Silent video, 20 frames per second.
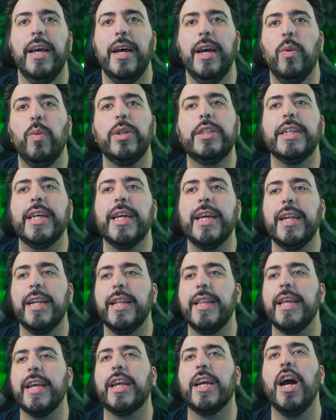Which again,
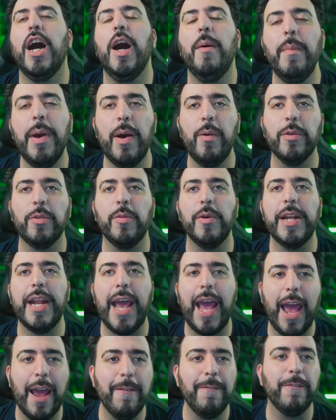they come out with one
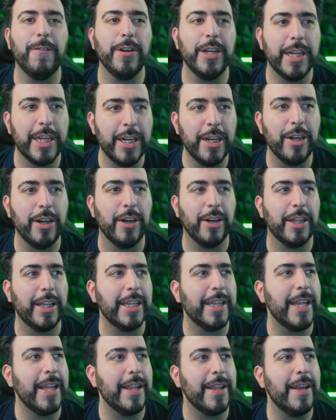every year. Like
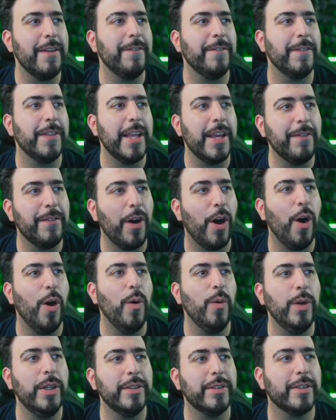they, they've they've
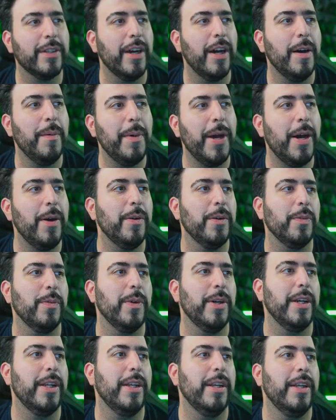always come out with one.